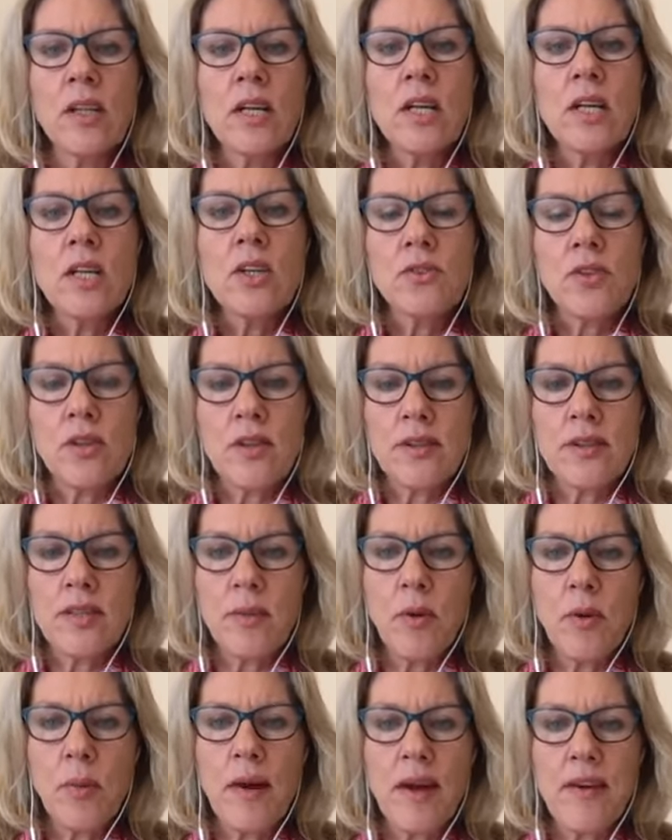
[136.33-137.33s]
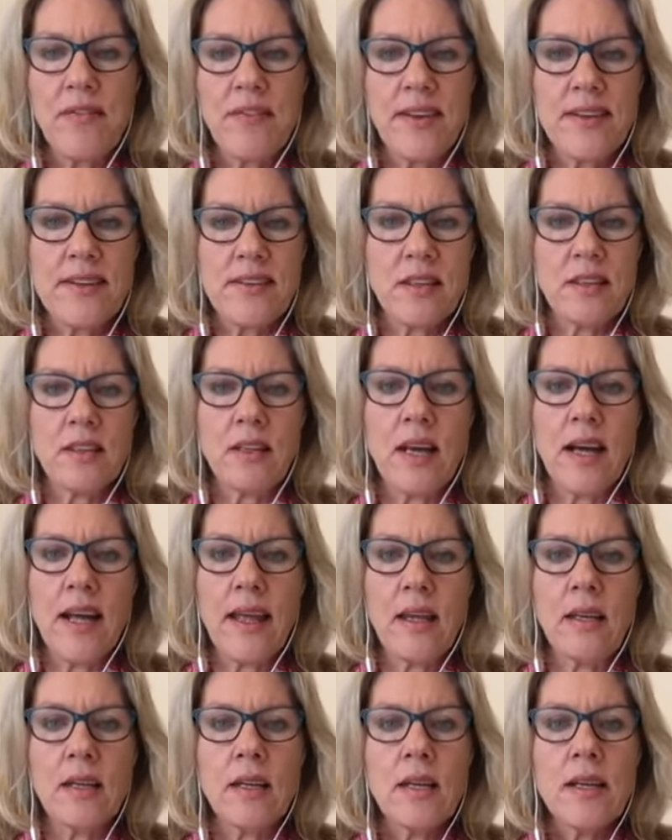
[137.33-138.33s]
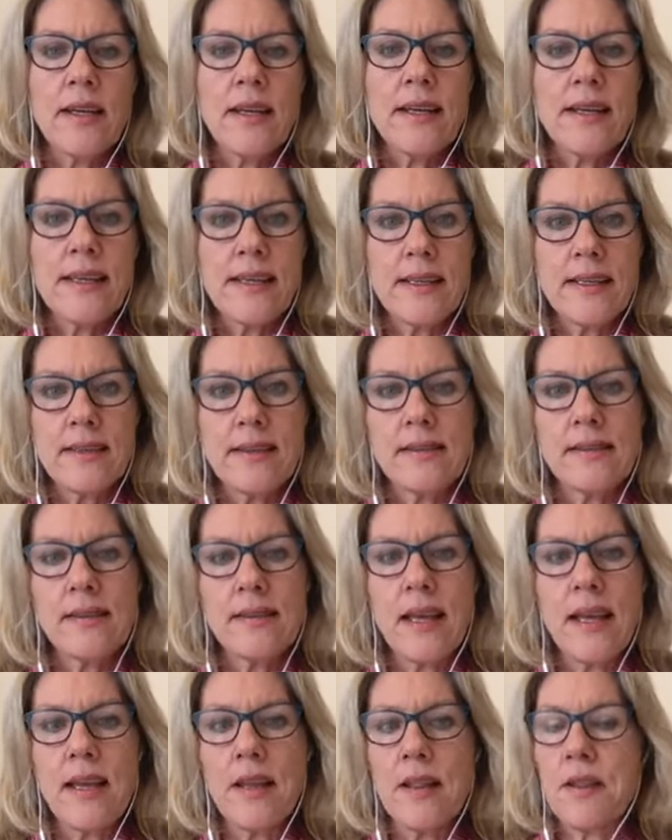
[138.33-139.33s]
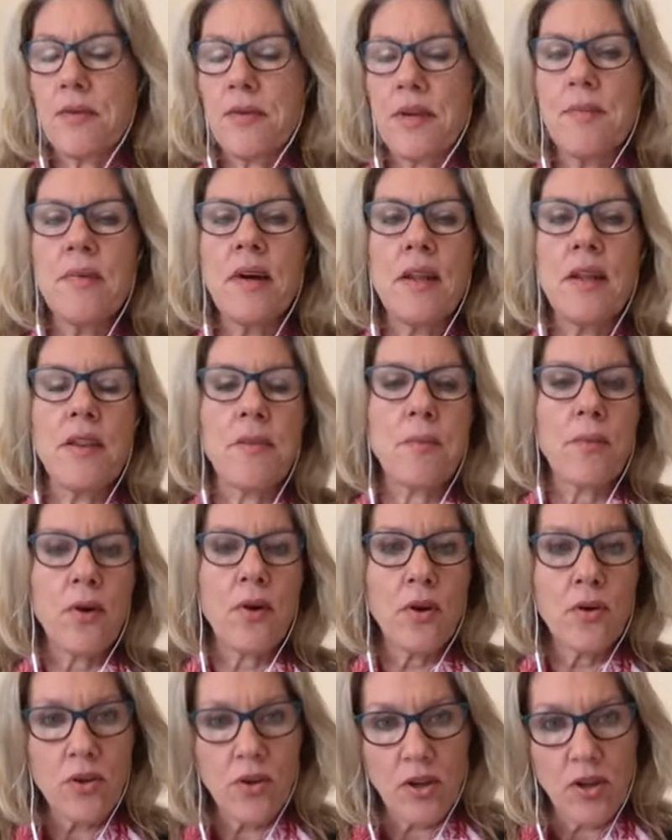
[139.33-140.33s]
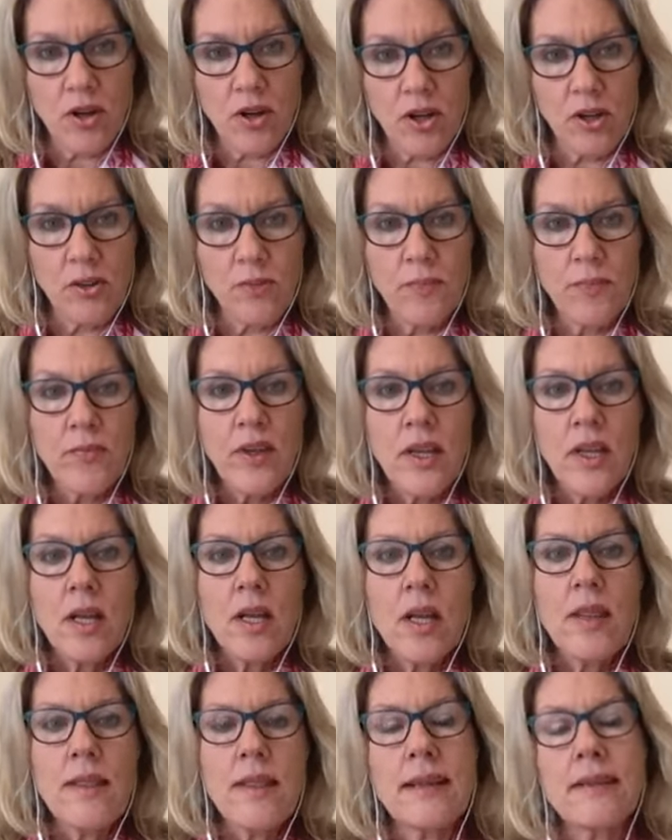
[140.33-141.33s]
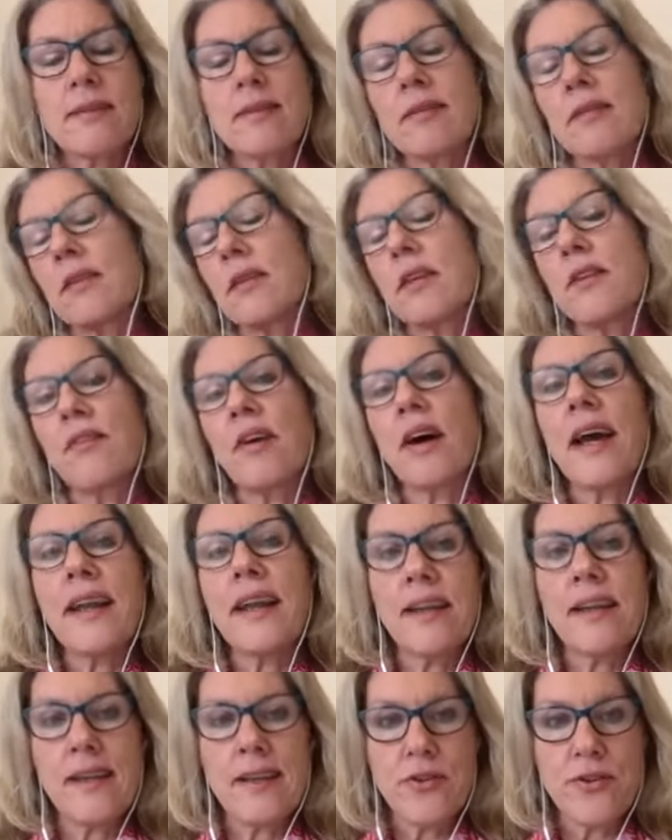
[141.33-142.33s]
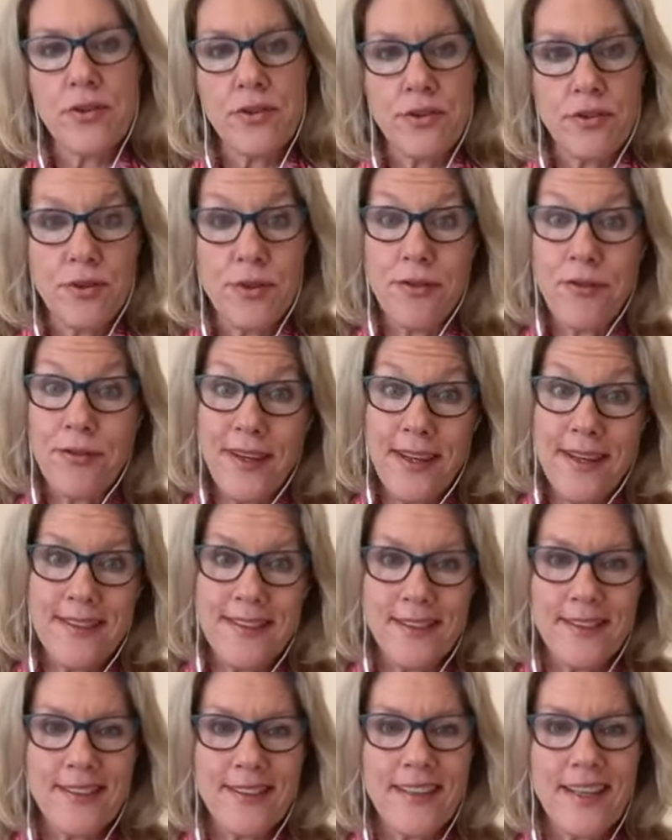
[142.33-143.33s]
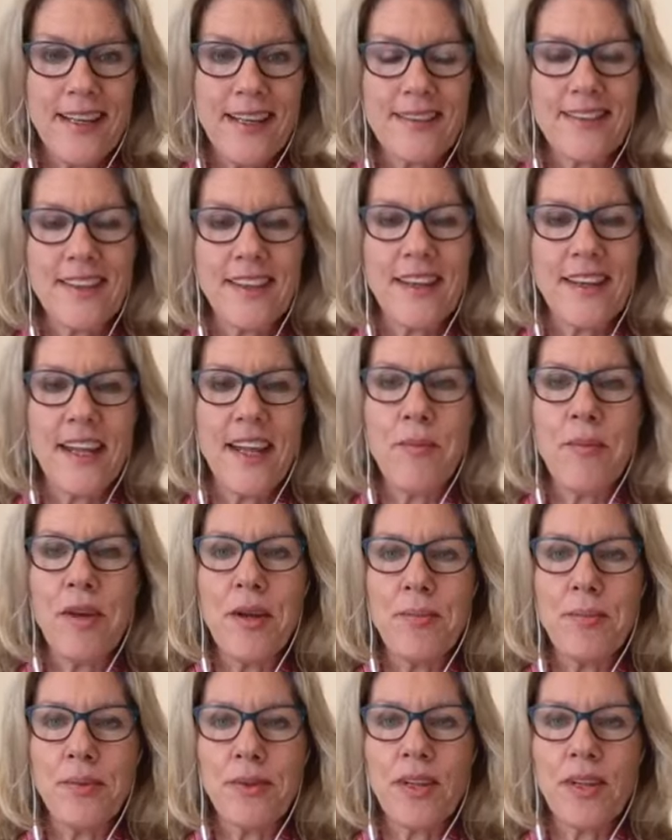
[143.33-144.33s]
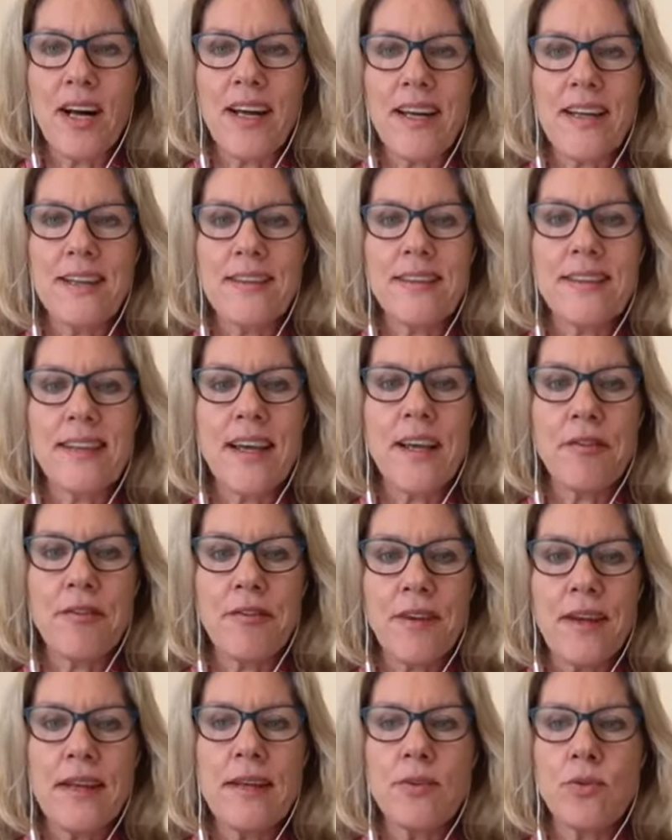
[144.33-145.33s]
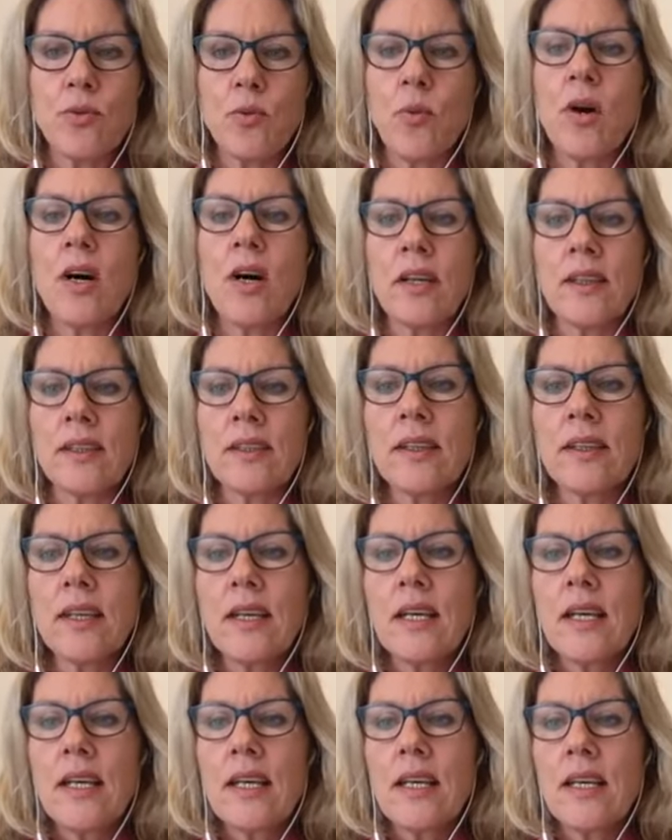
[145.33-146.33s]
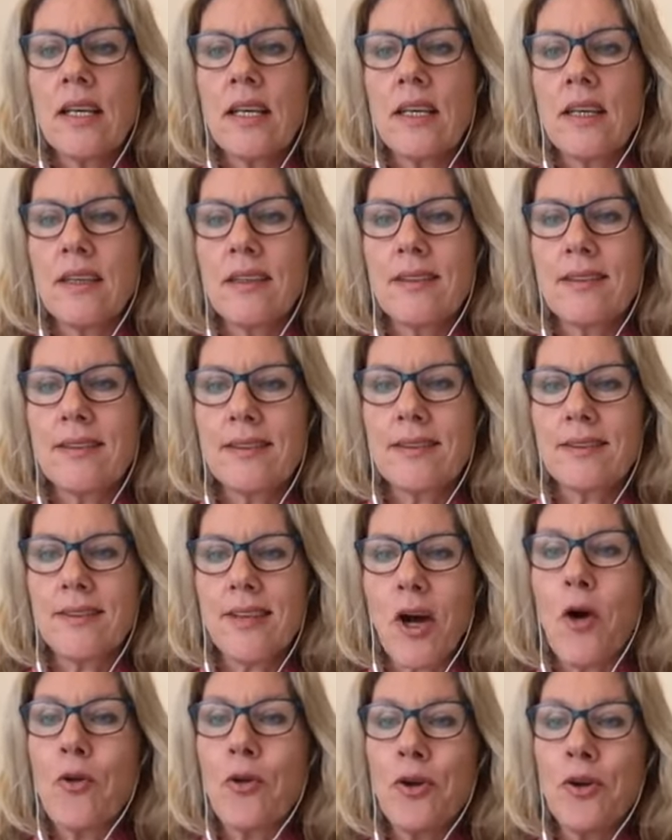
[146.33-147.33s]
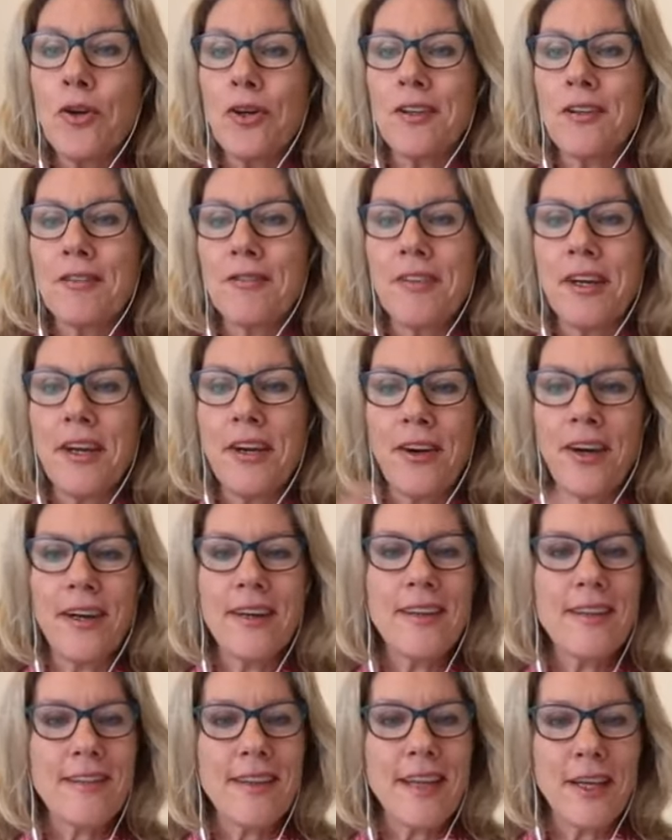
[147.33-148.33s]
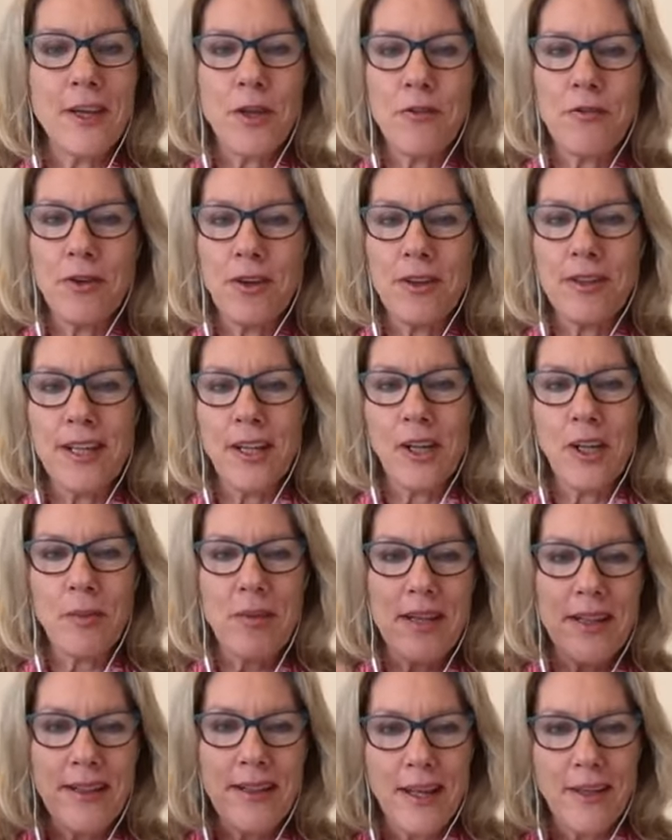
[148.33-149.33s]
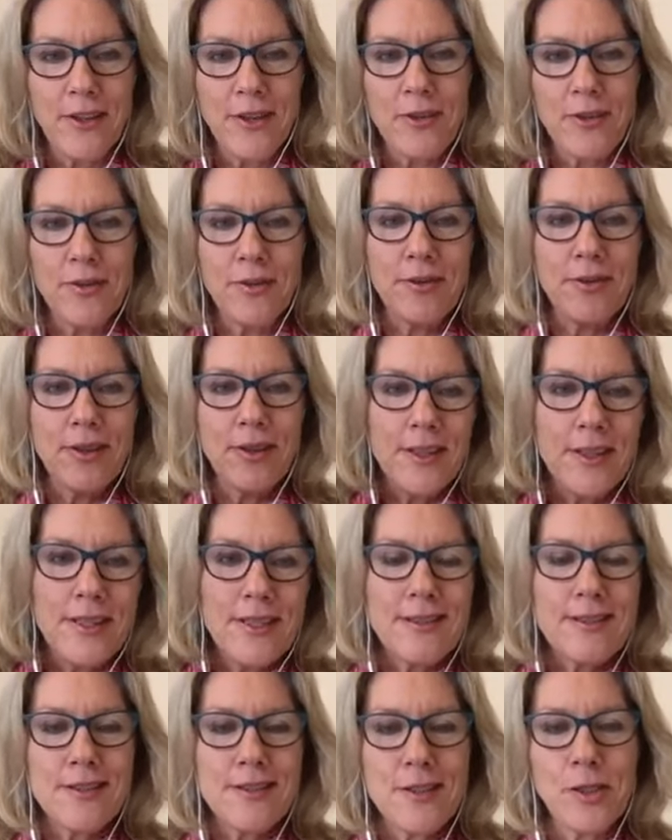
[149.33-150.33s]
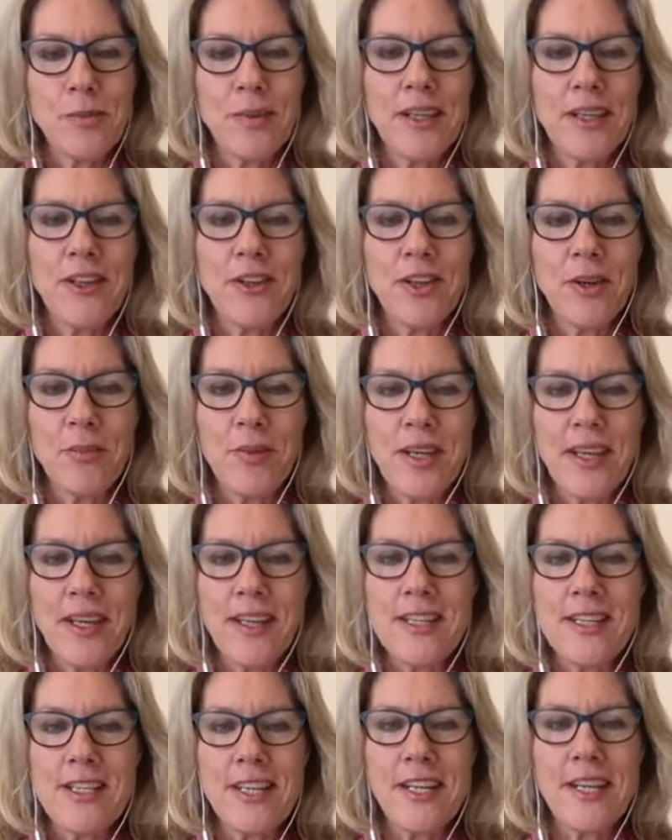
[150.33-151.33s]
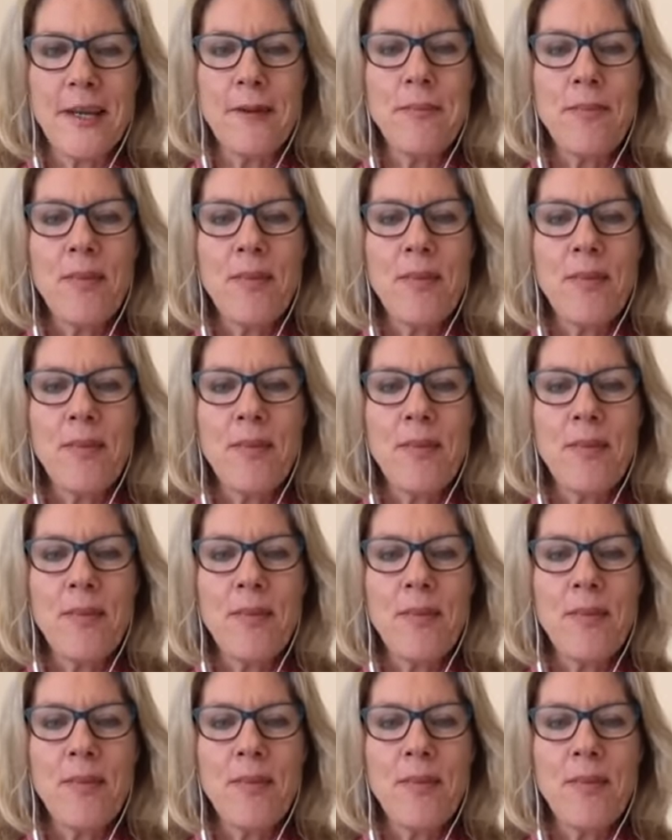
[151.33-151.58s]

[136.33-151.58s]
So the SIBO biphasic diet is a 3-month protocol that's divided into 2 phases, as the name implies. And phase 1 is, oh, good, Vera, thank you for telling me that you still be hearing me initially.